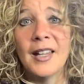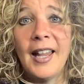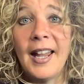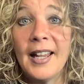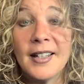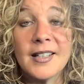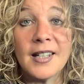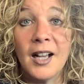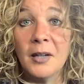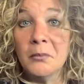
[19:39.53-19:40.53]

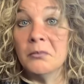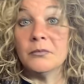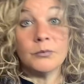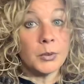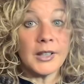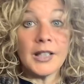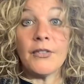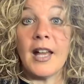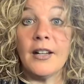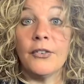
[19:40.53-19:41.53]
And believe
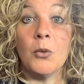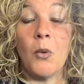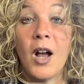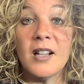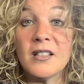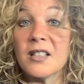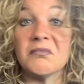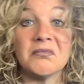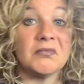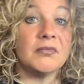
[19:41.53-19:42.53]
that if you want.
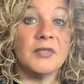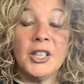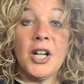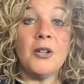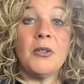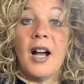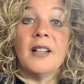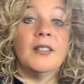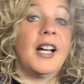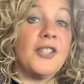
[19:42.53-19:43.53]
You know,
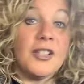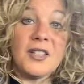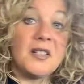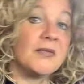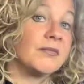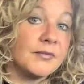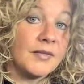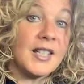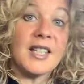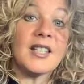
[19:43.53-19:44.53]
I just,
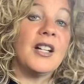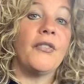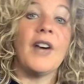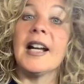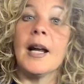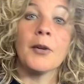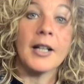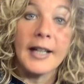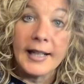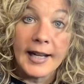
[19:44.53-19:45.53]
this isn't a fight I'm
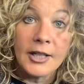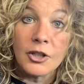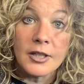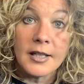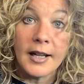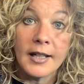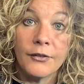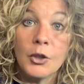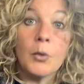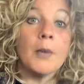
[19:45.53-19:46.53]
gonna engage in today.
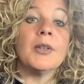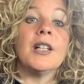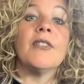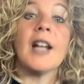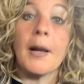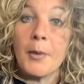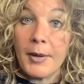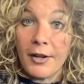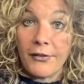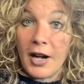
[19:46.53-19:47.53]
If you wanna believe that I'm a
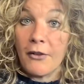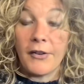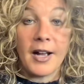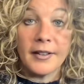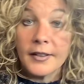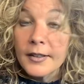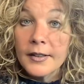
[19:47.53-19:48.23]
pedophile, fine.